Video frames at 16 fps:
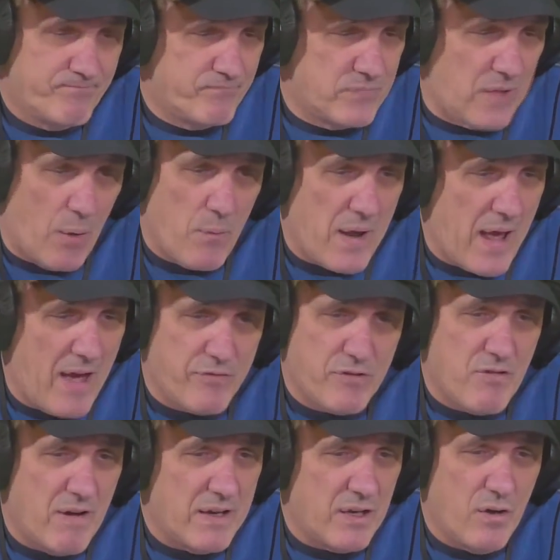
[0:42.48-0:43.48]
don't have
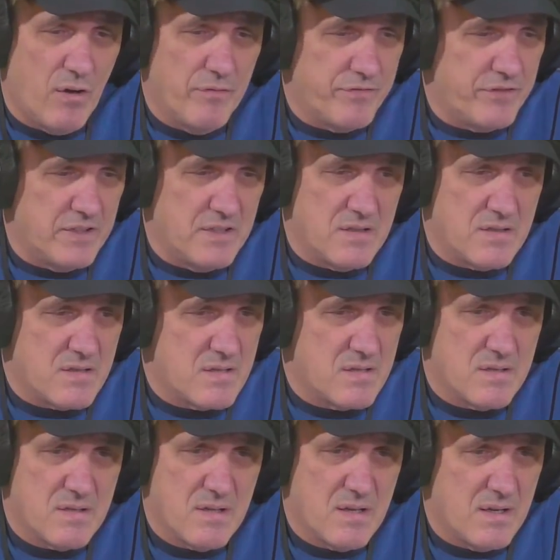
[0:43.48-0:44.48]
great
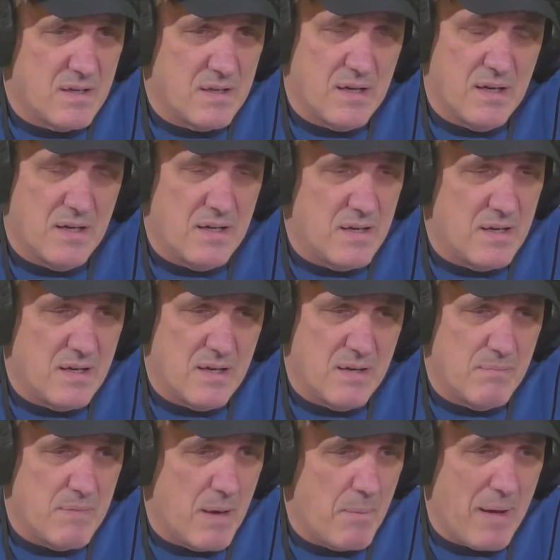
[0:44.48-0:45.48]
confidence
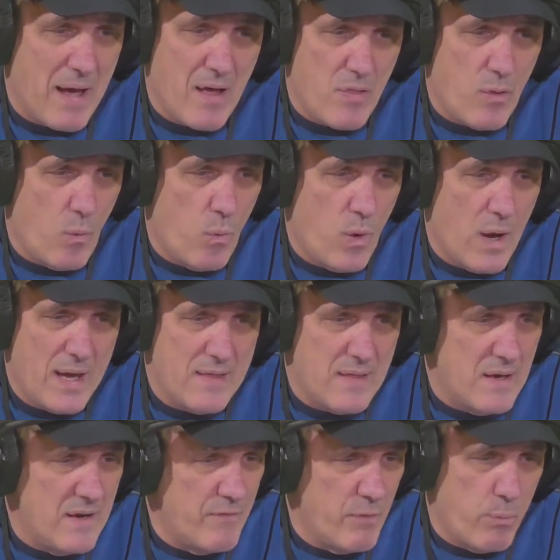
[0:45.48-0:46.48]
about the way
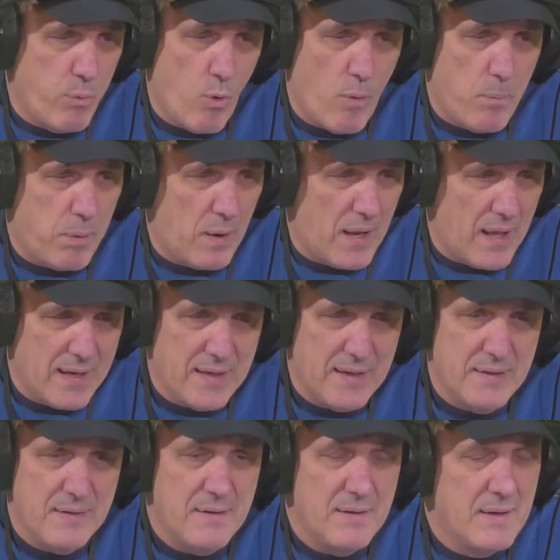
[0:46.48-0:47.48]
that Liverpool are
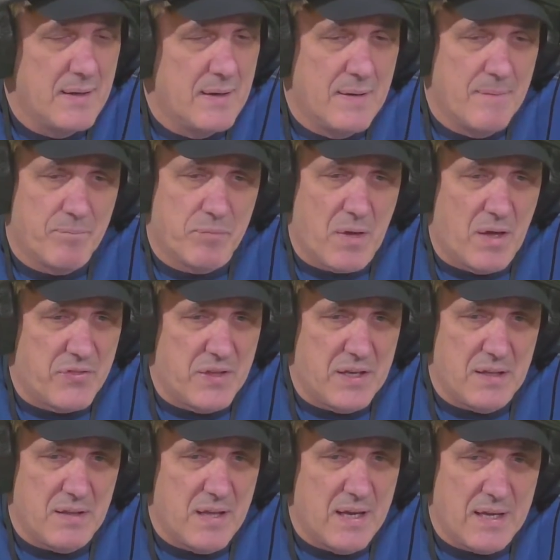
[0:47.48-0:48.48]
playing. I
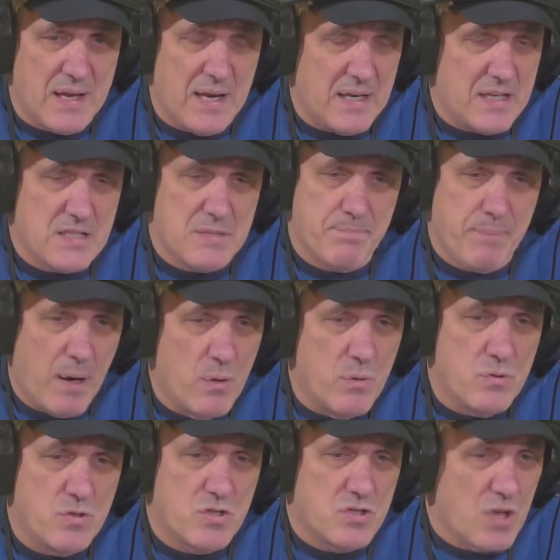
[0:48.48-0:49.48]
think they're getting
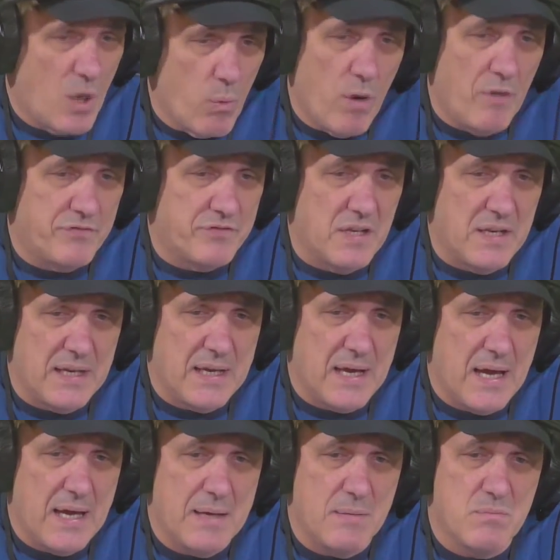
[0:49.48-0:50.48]
exposed so often in
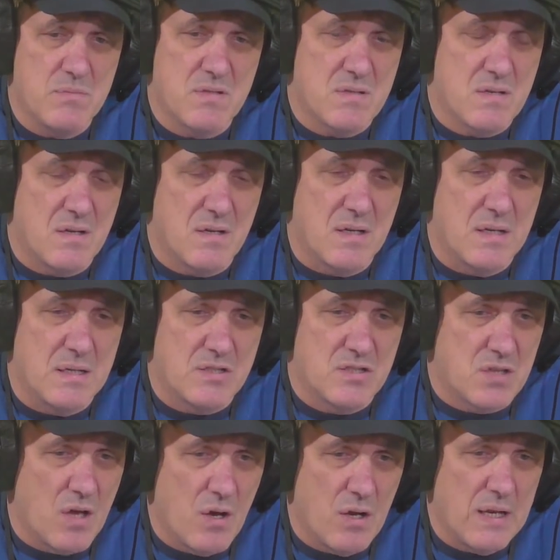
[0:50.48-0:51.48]
games,
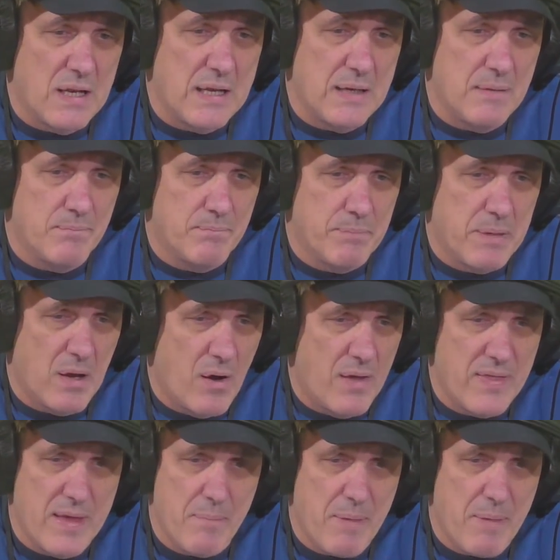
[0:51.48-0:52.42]
certainly behind their